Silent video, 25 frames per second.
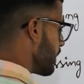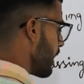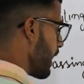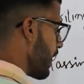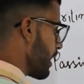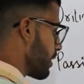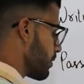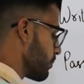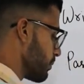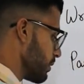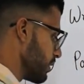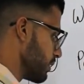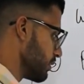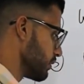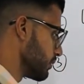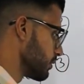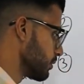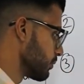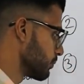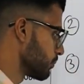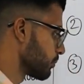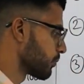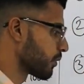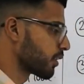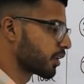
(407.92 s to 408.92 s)
That means
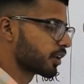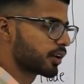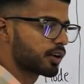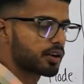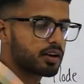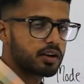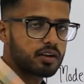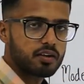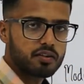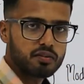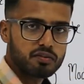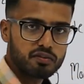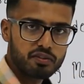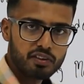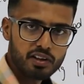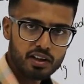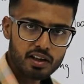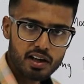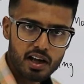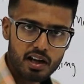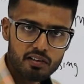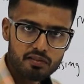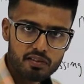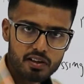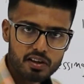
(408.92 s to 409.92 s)

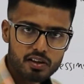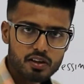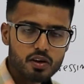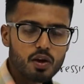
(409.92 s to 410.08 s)
wherever